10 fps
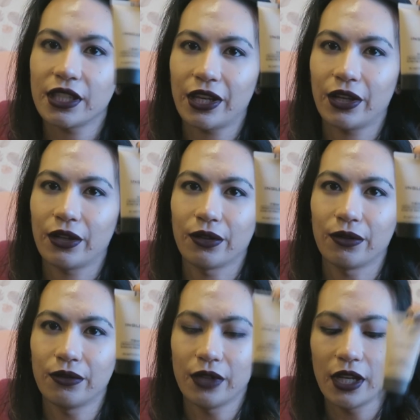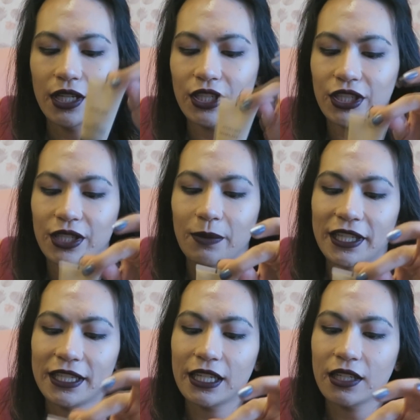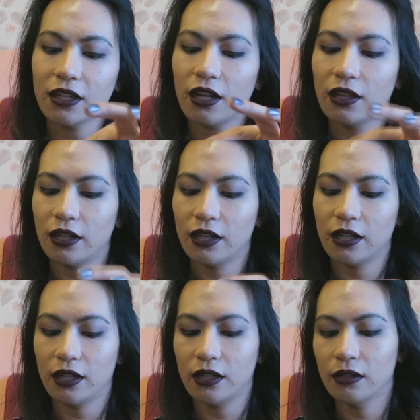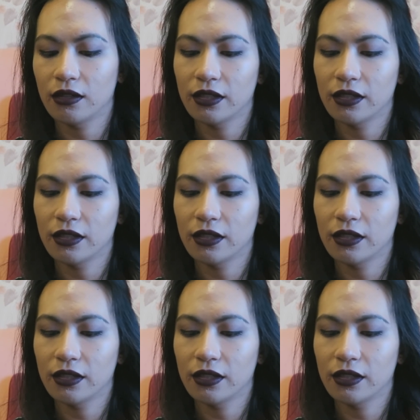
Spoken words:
So it's just my skin color.